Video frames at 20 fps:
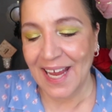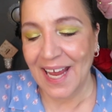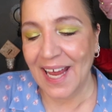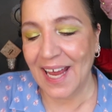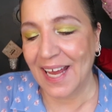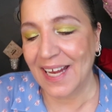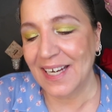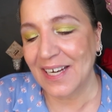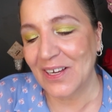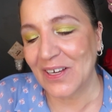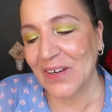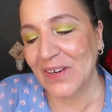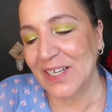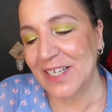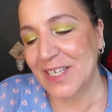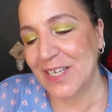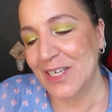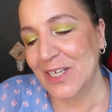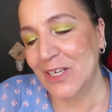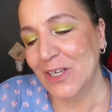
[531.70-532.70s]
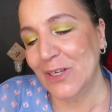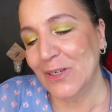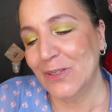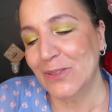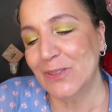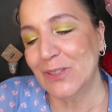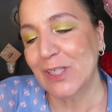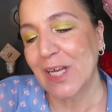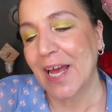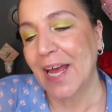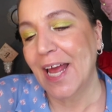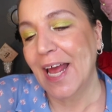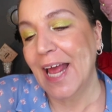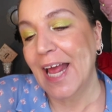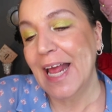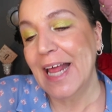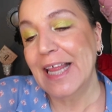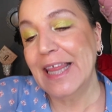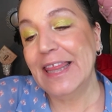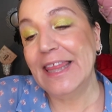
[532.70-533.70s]
And going to use
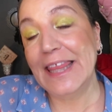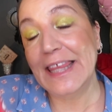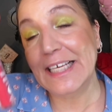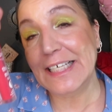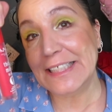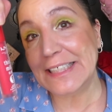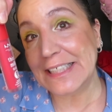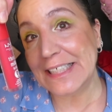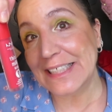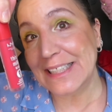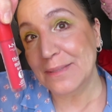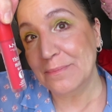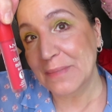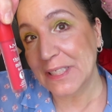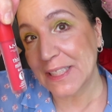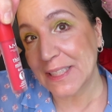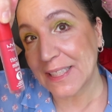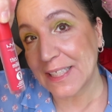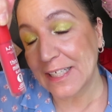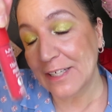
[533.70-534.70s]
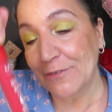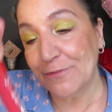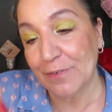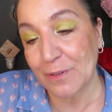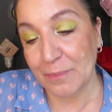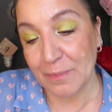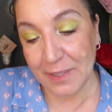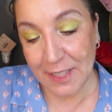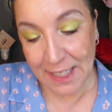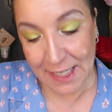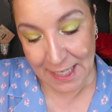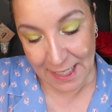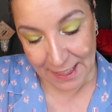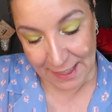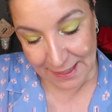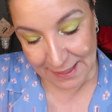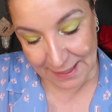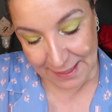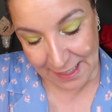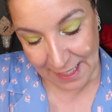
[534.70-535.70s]
This is Milky from
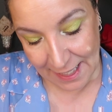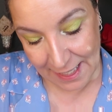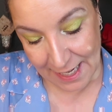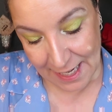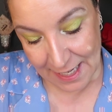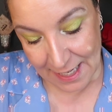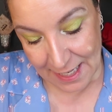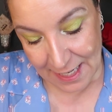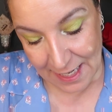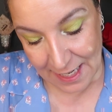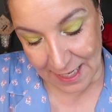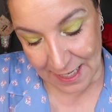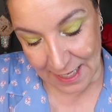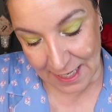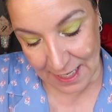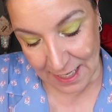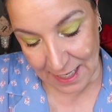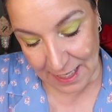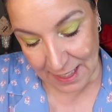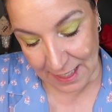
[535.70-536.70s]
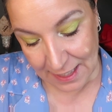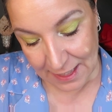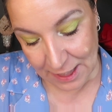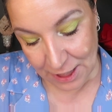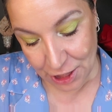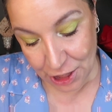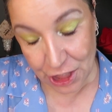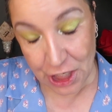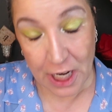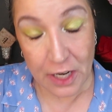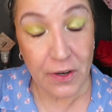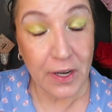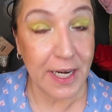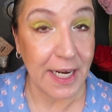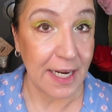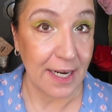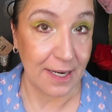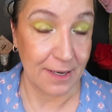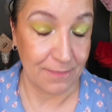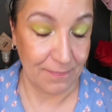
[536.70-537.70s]
NYX in
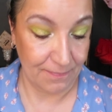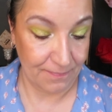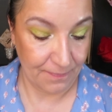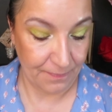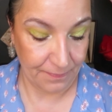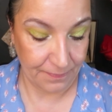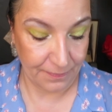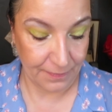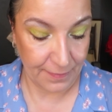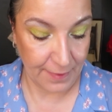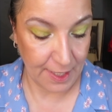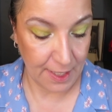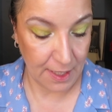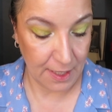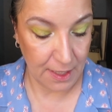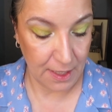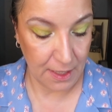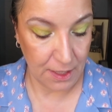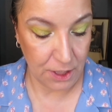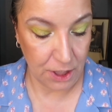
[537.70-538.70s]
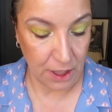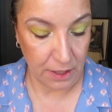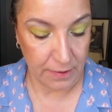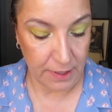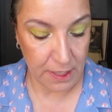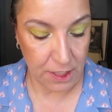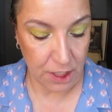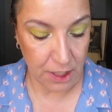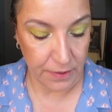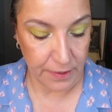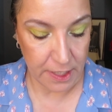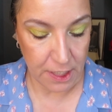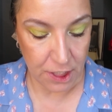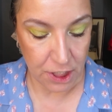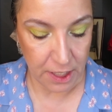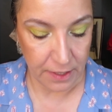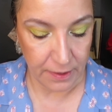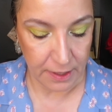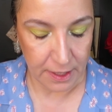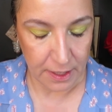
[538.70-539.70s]
Cherry.
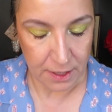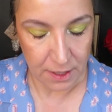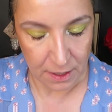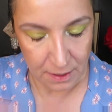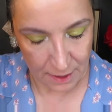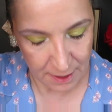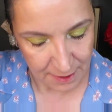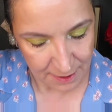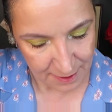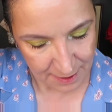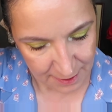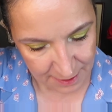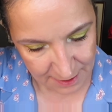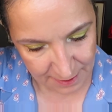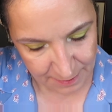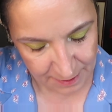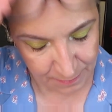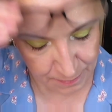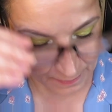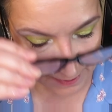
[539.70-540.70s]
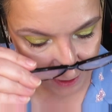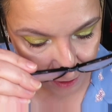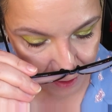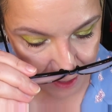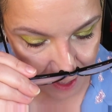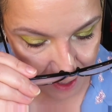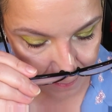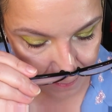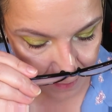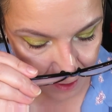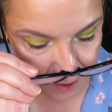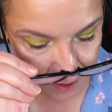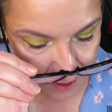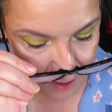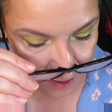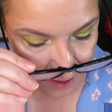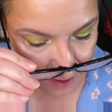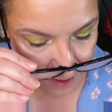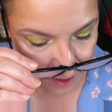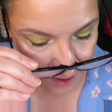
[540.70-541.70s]
Cherry. It's a bigger name?
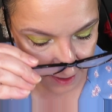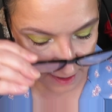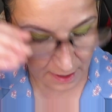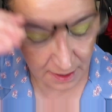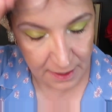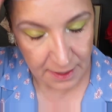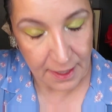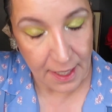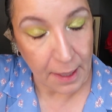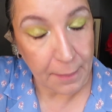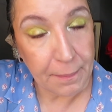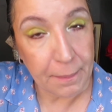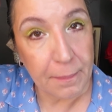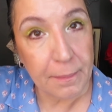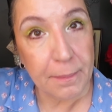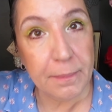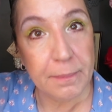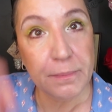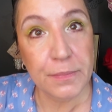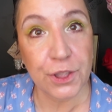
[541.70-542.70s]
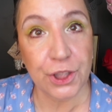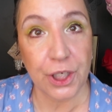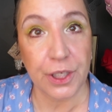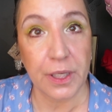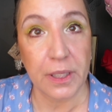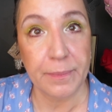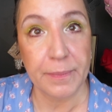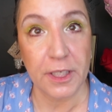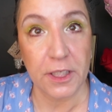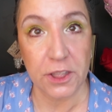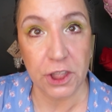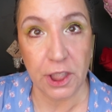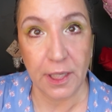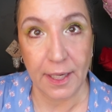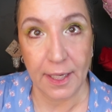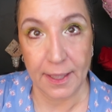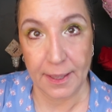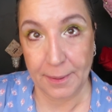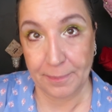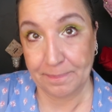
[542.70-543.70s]
Yep, Cherry
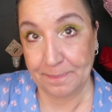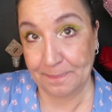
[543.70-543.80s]
Milkshake.